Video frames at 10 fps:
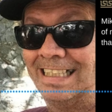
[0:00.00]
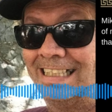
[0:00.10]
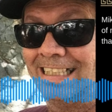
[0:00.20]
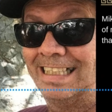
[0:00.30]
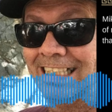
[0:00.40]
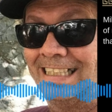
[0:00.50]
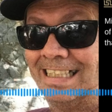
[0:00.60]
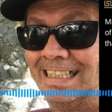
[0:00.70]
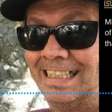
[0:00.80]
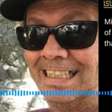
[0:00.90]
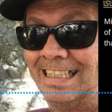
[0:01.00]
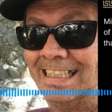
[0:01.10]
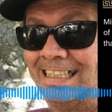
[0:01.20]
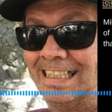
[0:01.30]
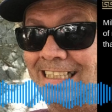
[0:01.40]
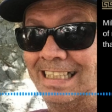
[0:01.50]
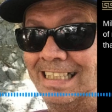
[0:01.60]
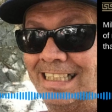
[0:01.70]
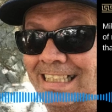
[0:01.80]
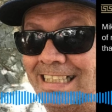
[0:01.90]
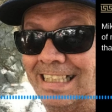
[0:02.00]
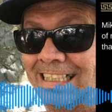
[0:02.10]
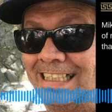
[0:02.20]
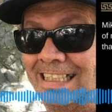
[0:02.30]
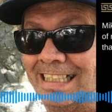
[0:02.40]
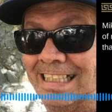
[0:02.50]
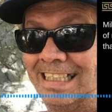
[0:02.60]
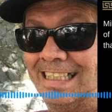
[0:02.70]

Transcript: the awful things that have happened in our day,